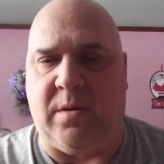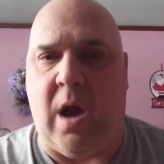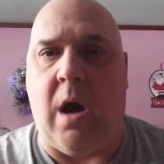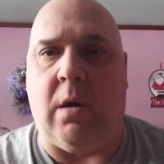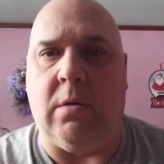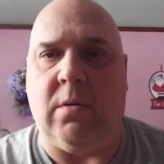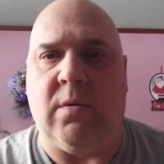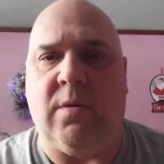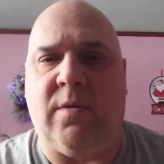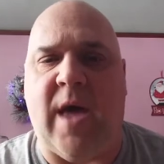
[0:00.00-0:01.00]
know
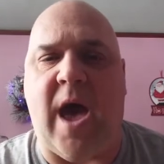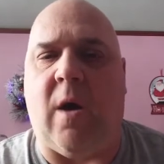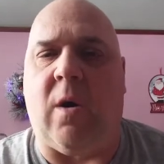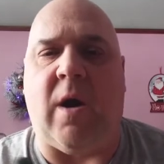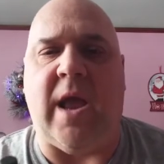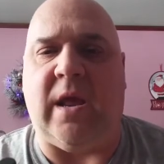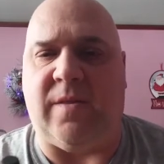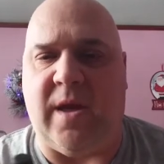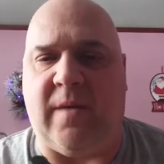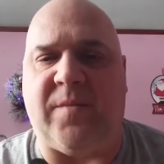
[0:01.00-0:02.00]
that or
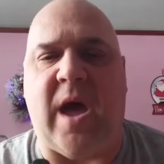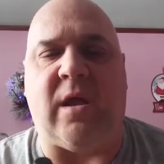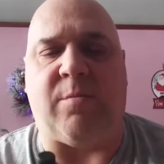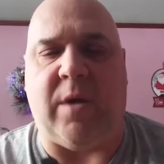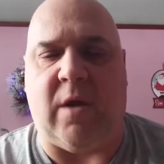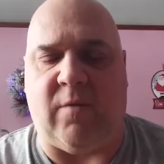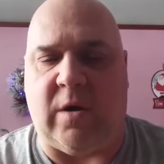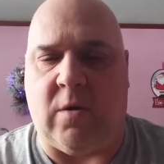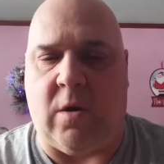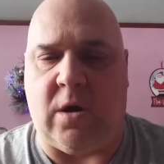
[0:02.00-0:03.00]
anything that it's being
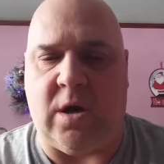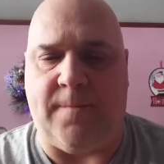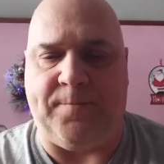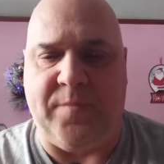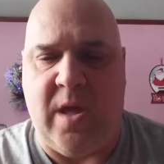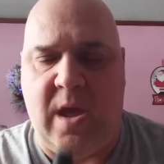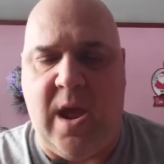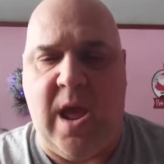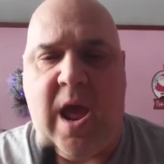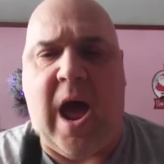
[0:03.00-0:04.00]
recorded.
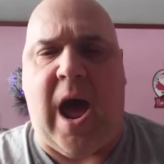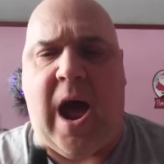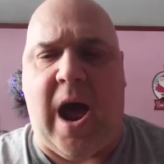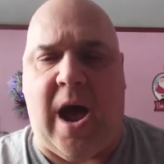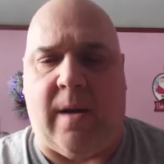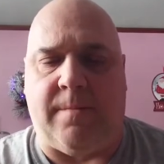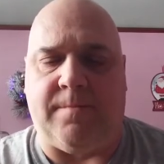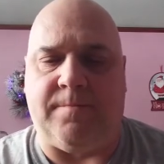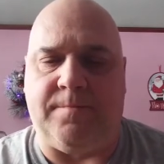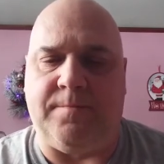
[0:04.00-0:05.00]

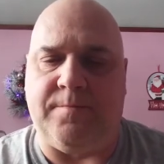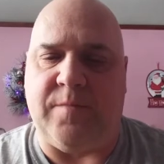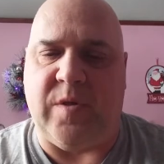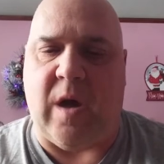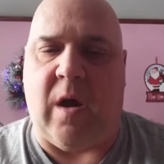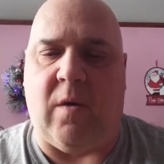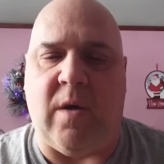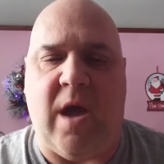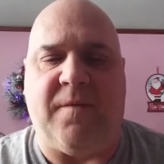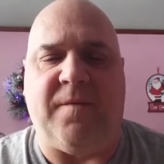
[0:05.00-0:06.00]

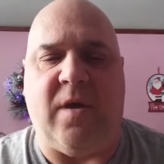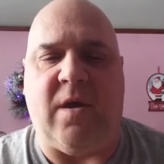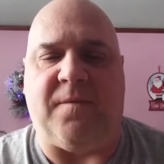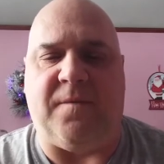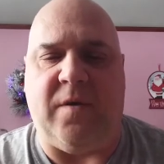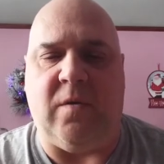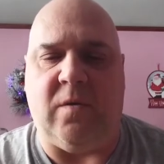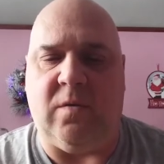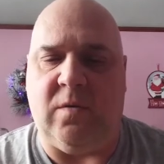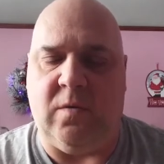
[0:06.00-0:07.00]
So if
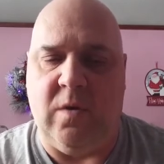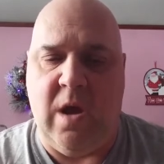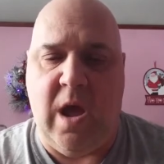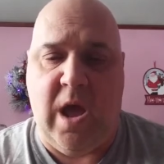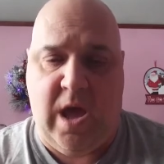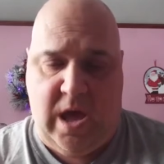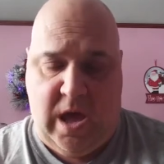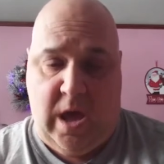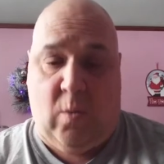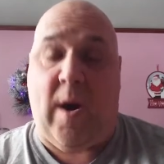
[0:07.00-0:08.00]
you
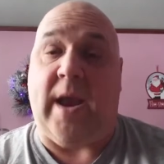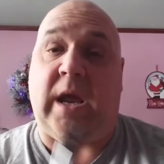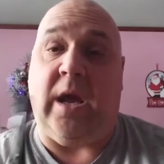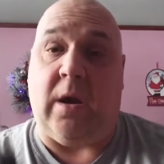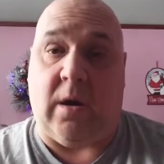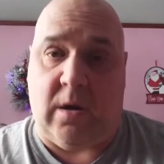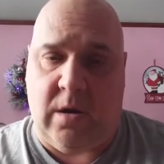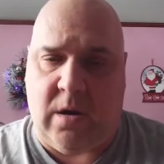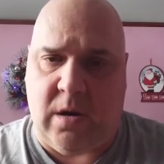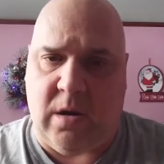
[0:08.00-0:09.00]
want to hear
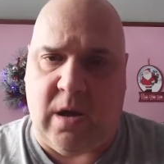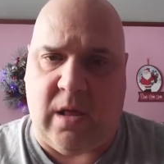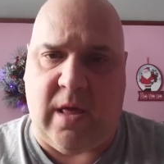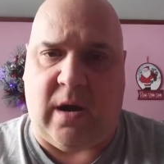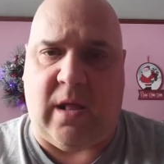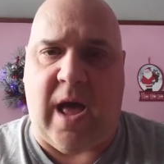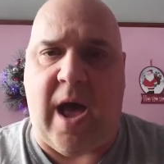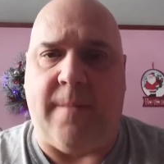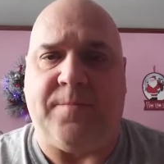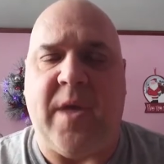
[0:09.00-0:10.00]
a
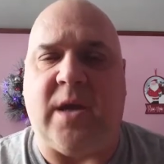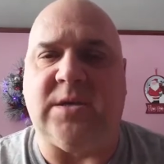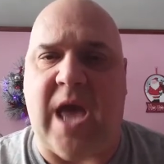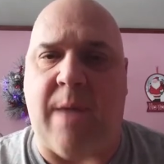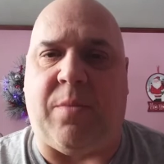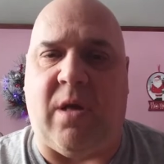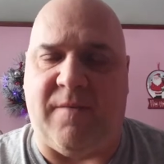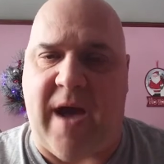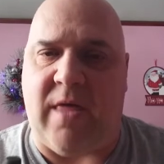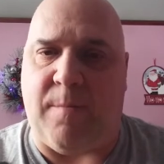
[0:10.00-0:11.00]
little example
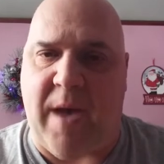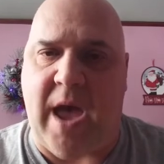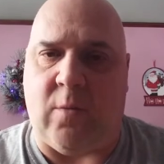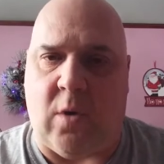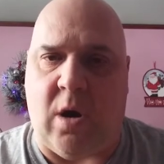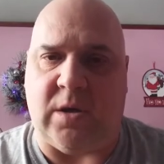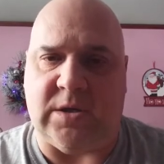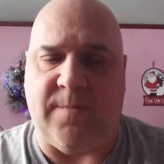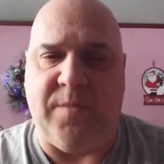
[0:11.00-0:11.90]
of how the pen works,